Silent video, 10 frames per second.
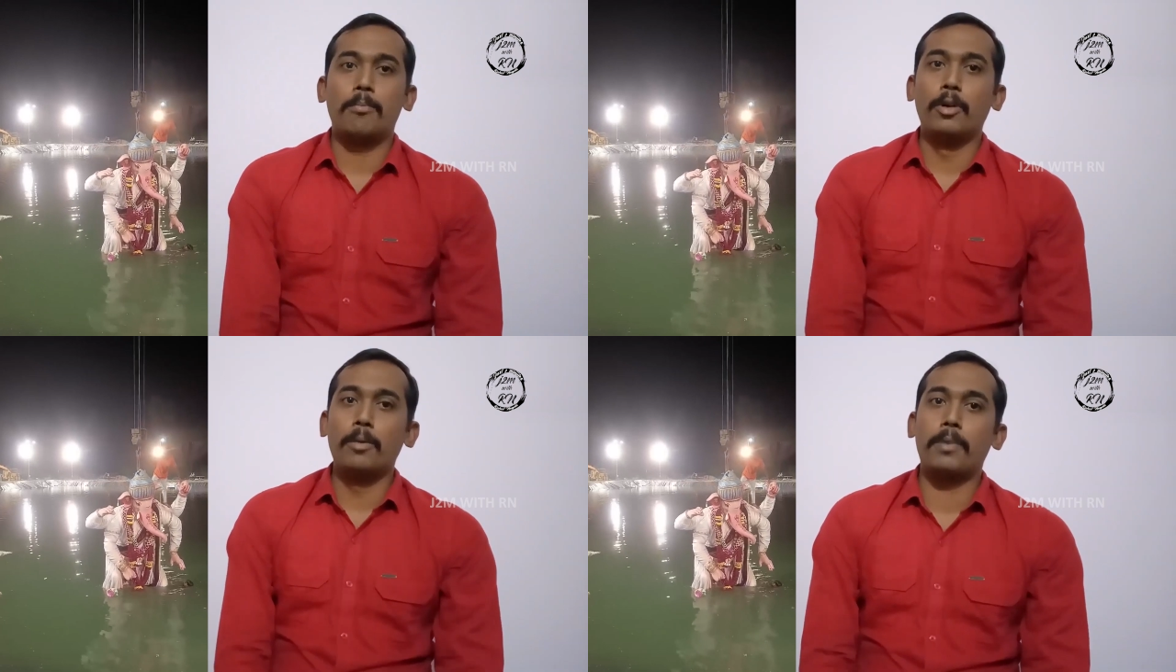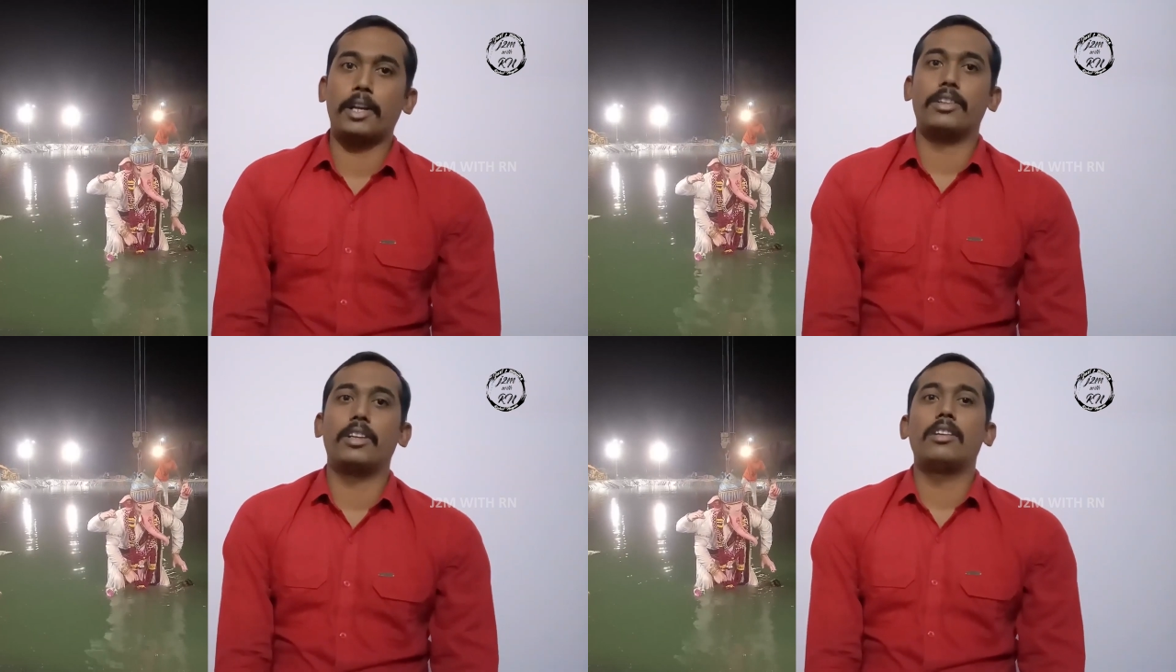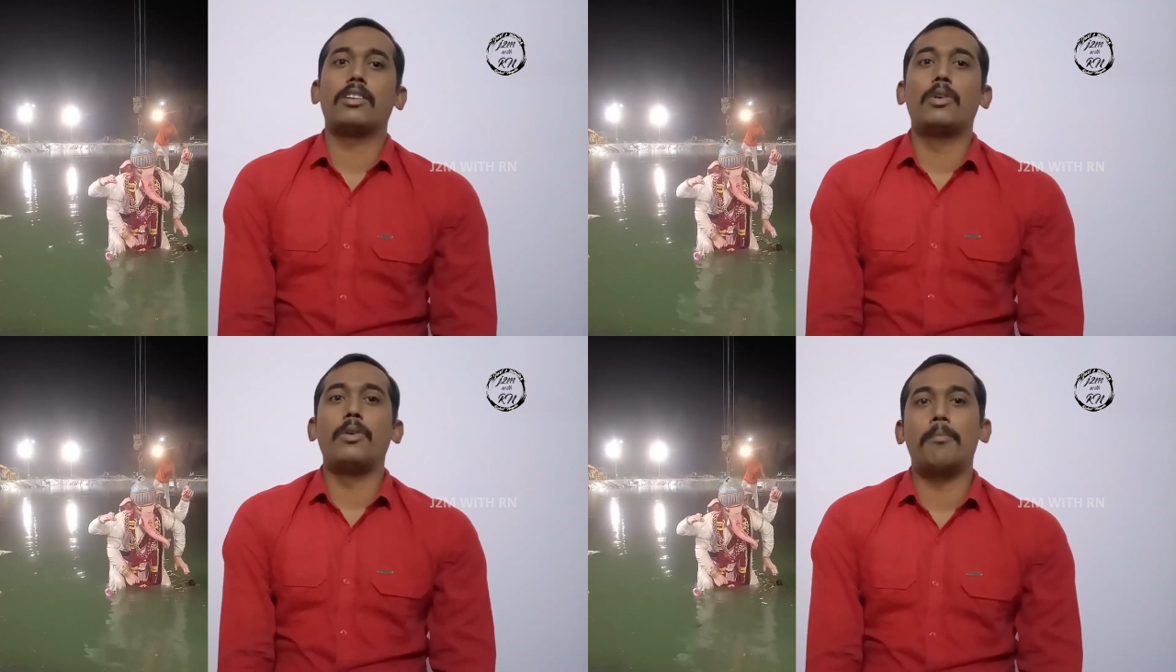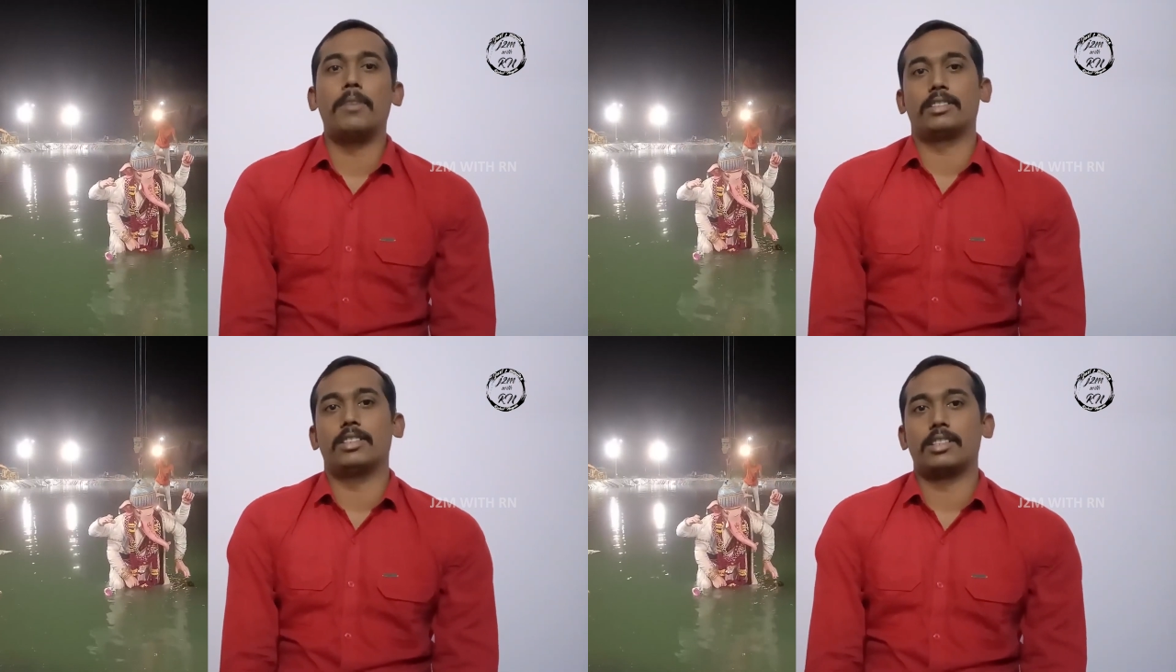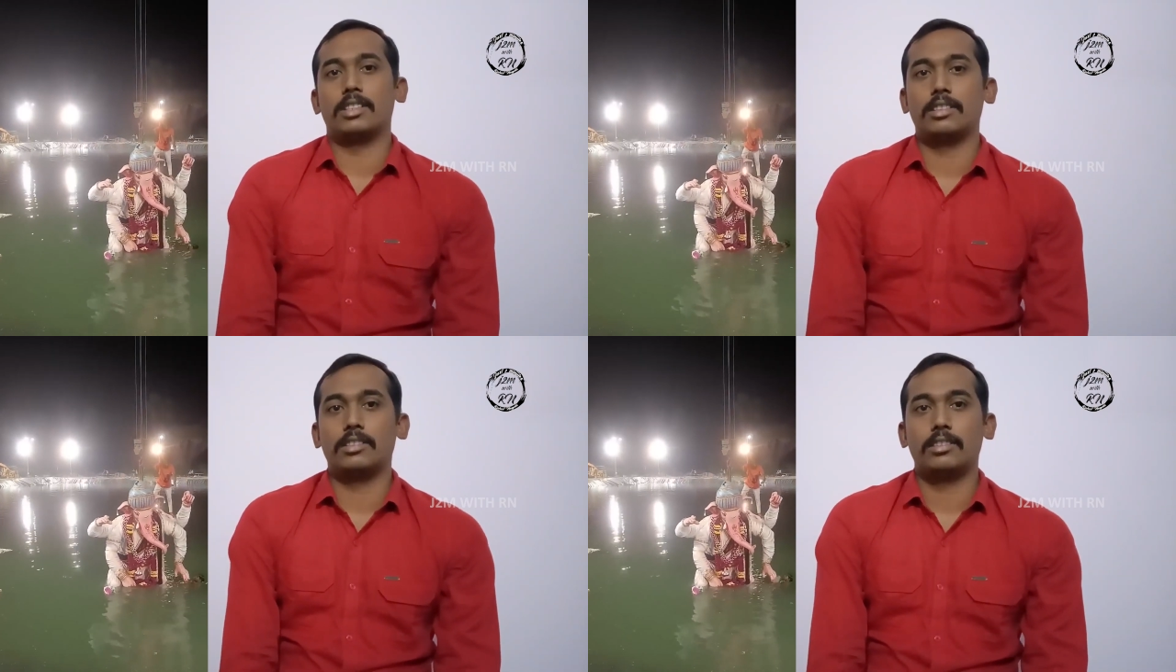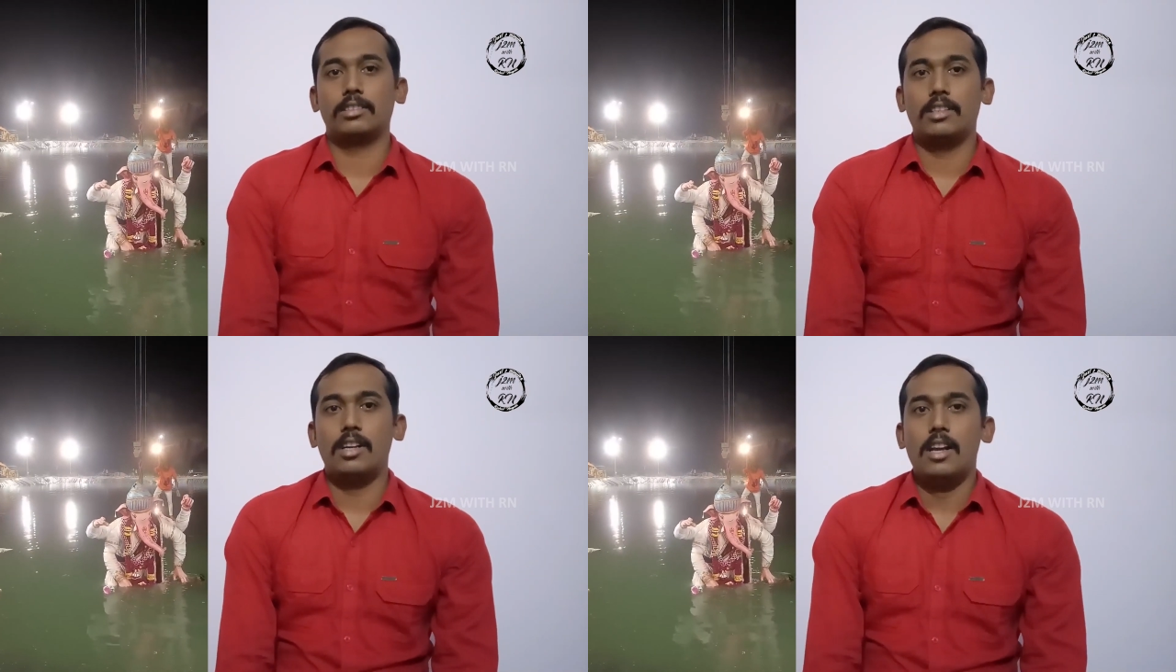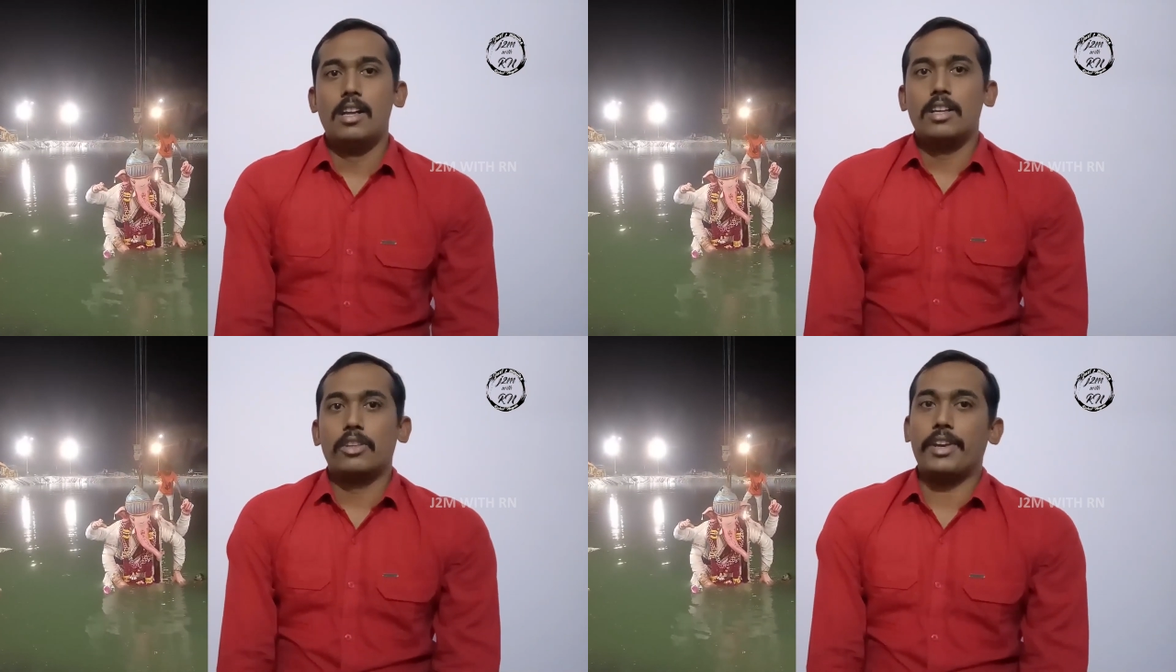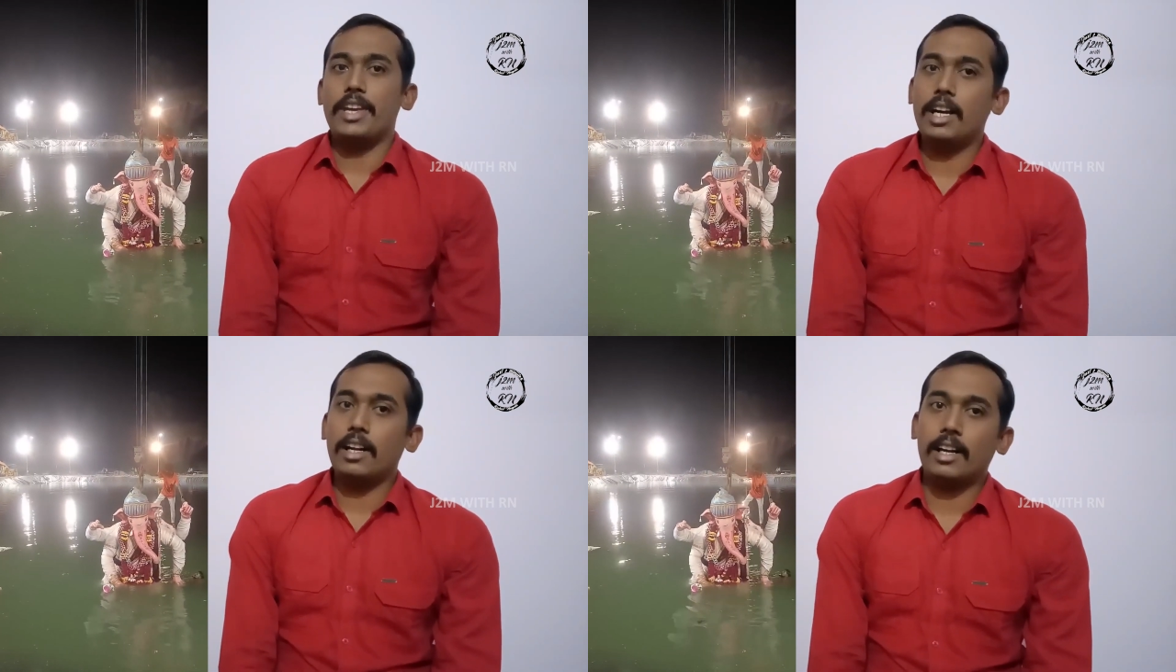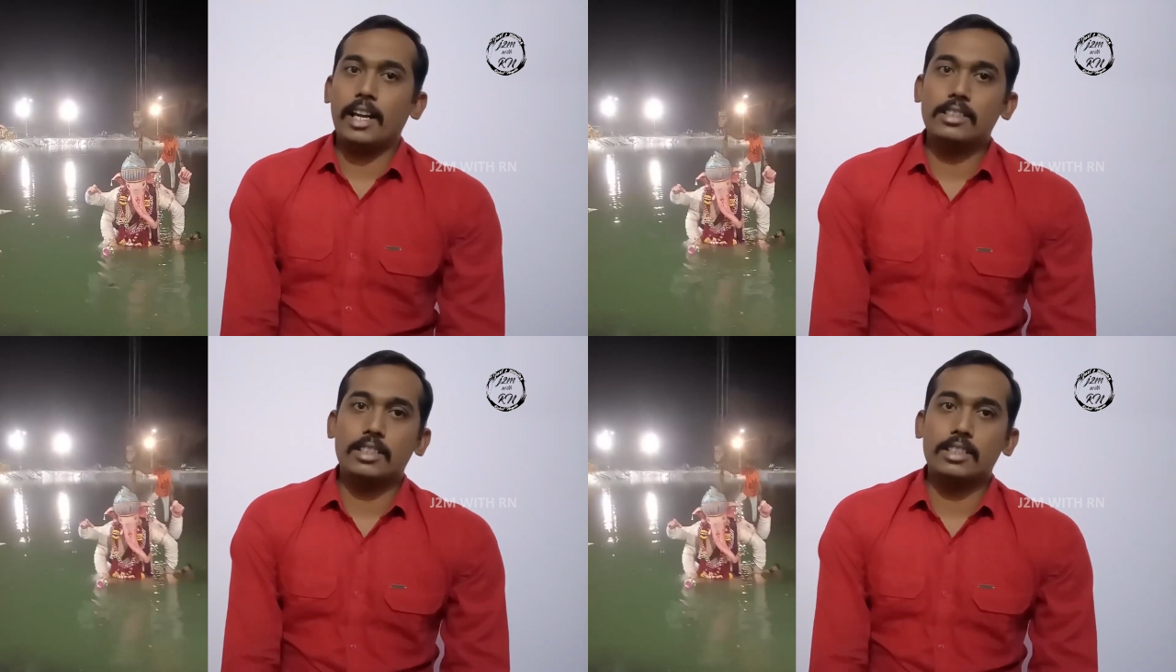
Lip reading: put pressure to immerse it? So here arises